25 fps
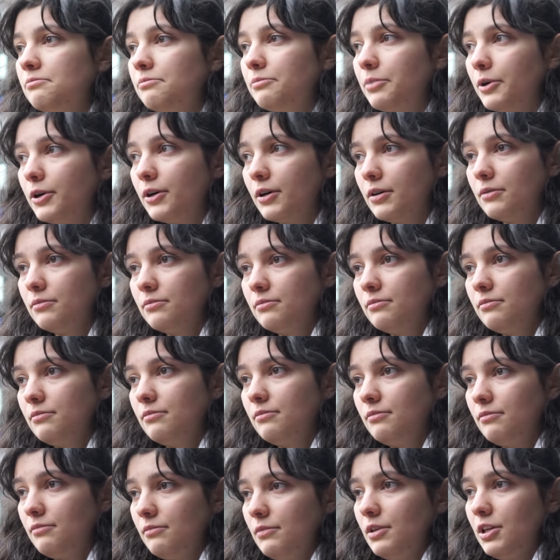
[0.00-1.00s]
but
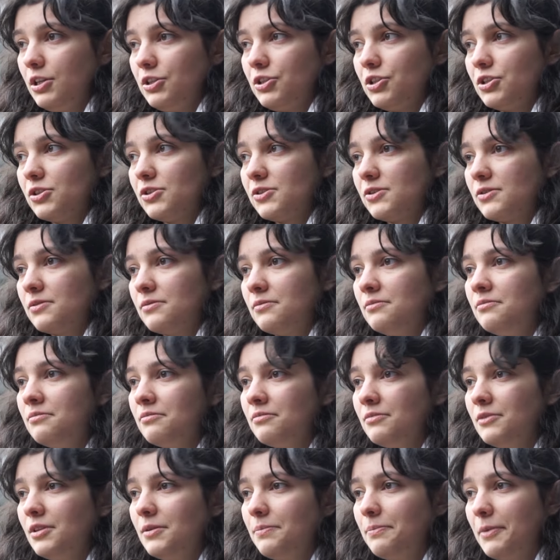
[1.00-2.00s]
it just
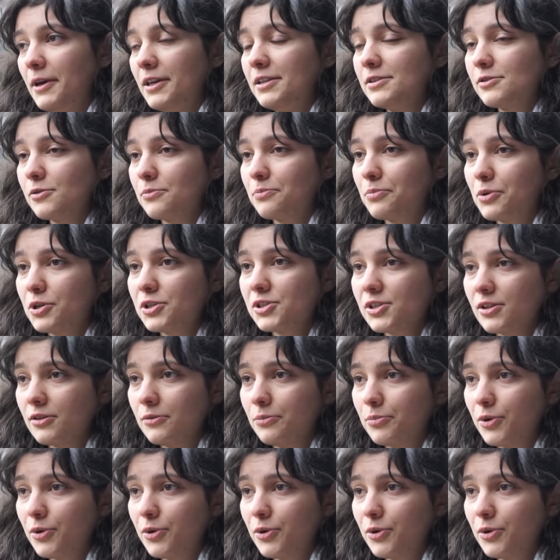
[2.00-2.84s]
depends on personal